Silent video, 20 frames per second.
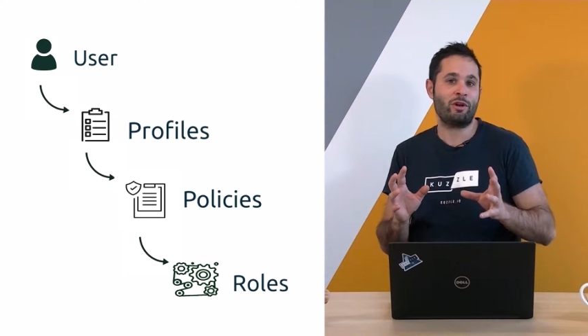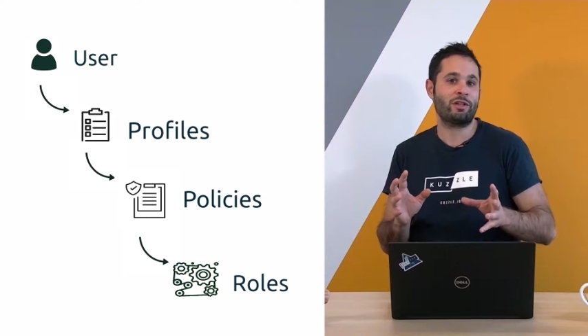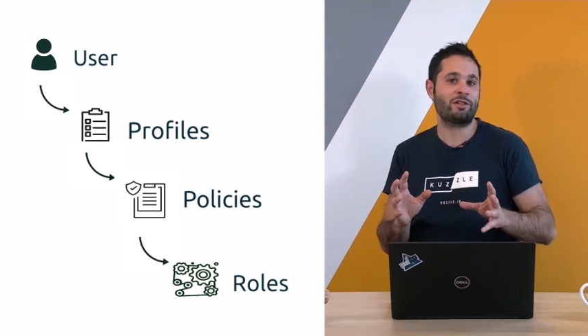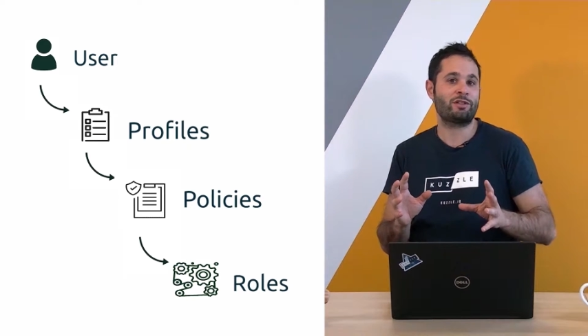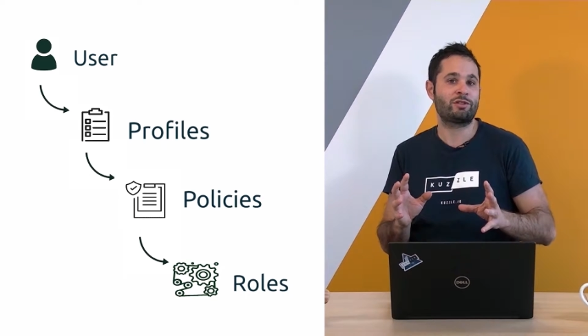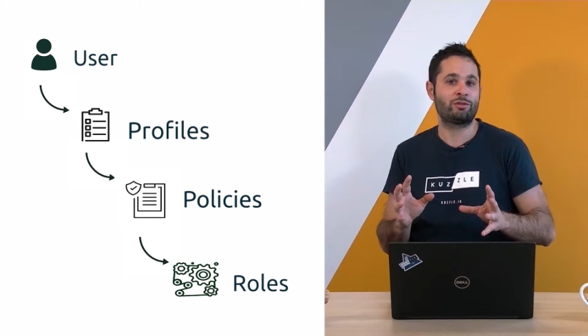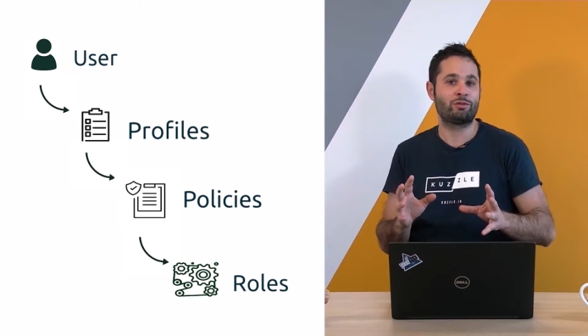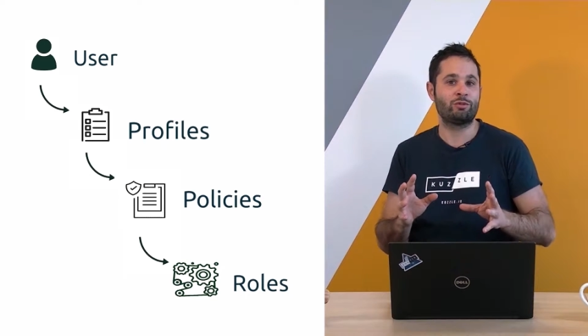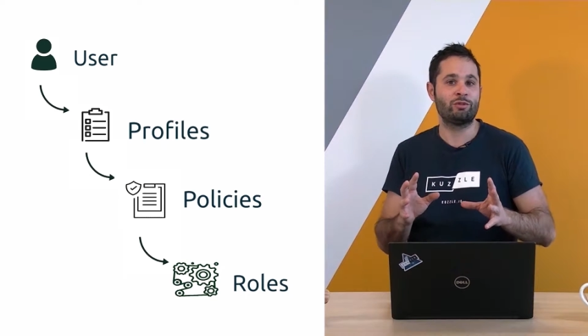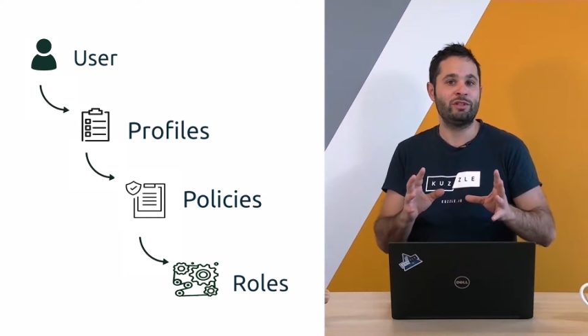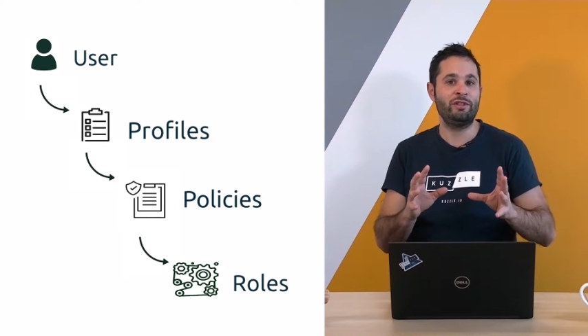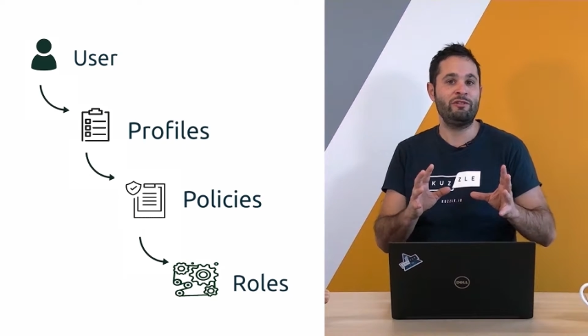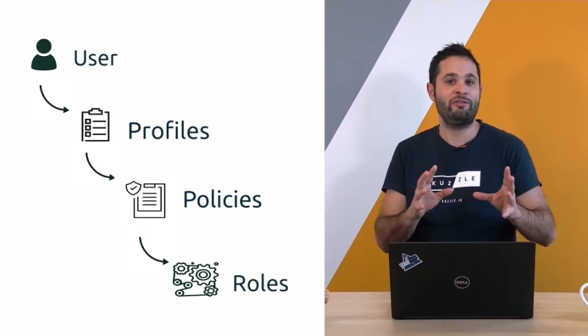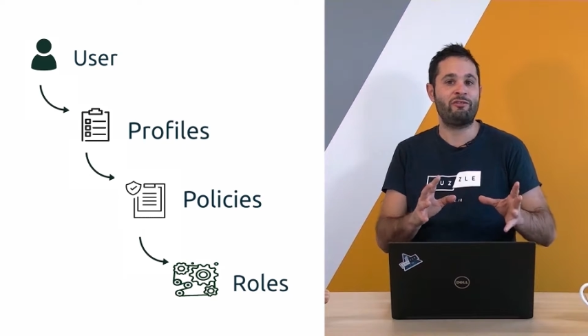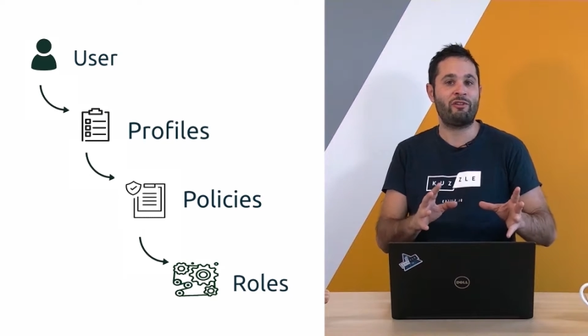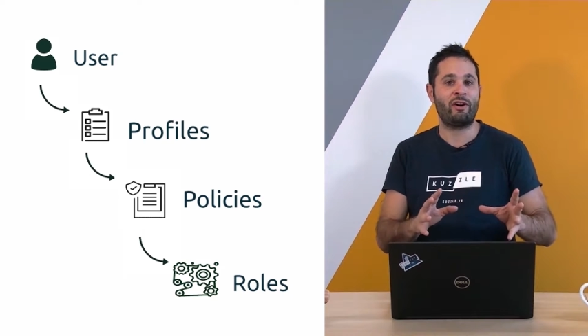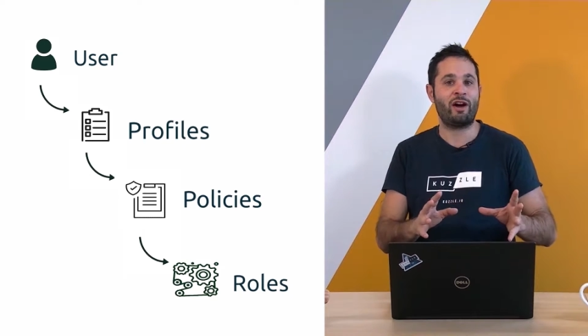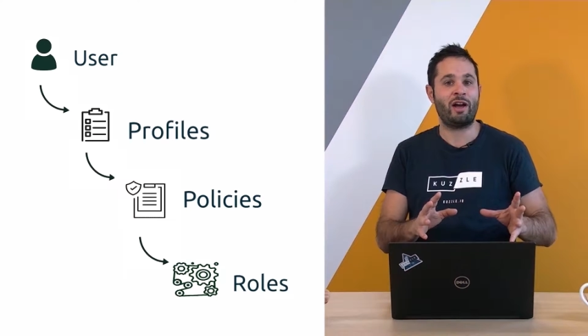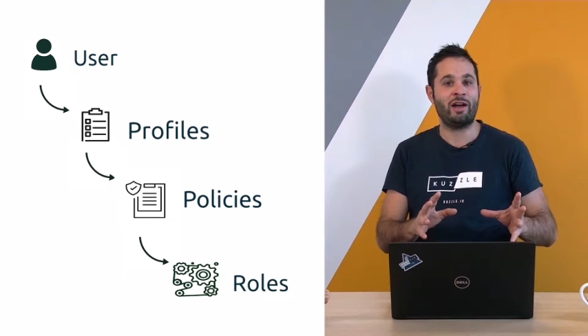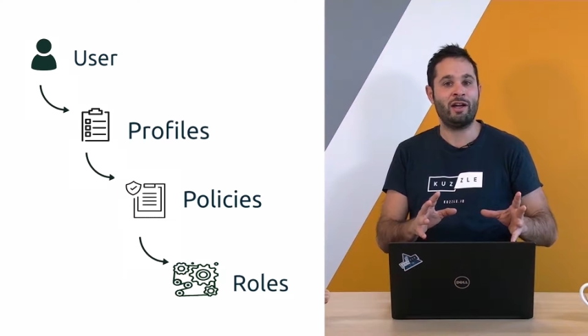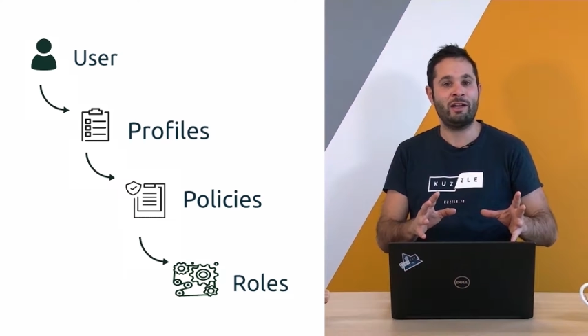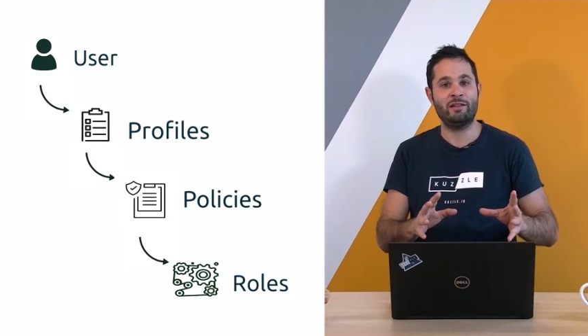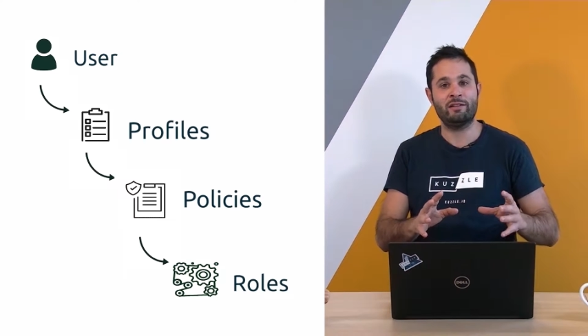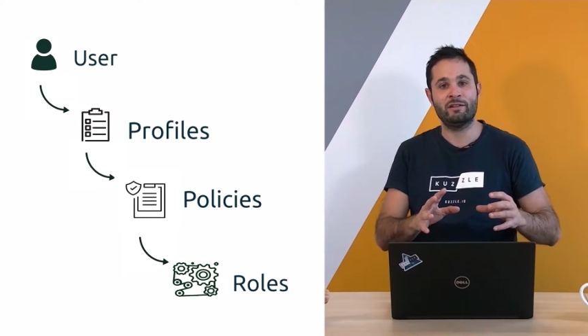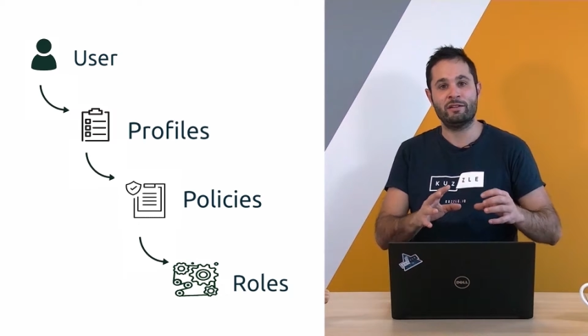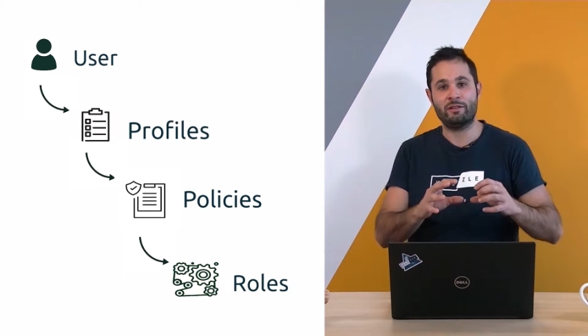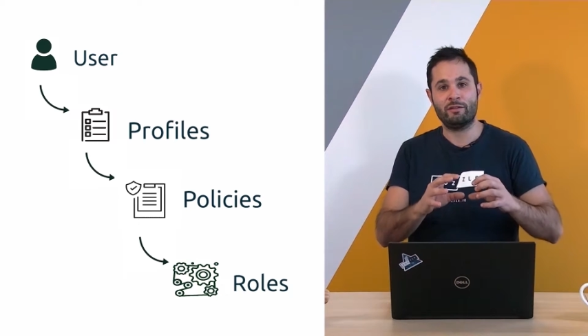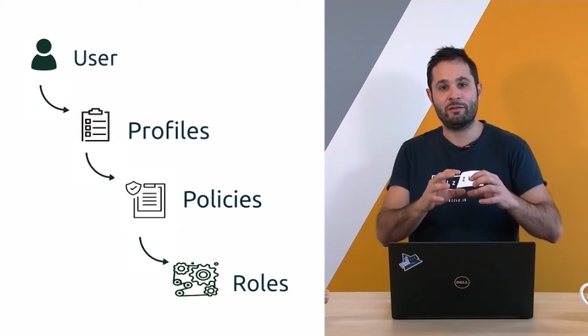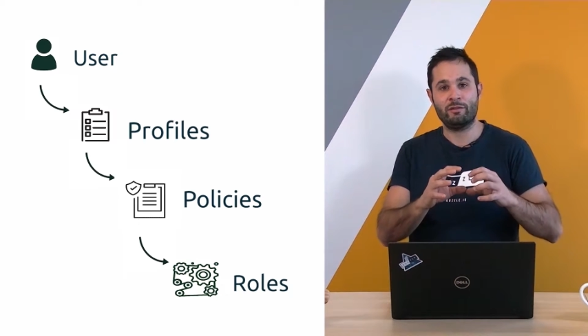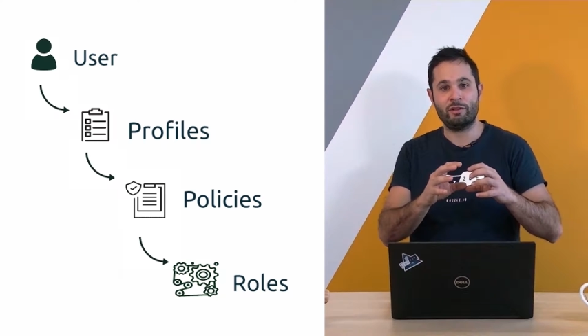us to define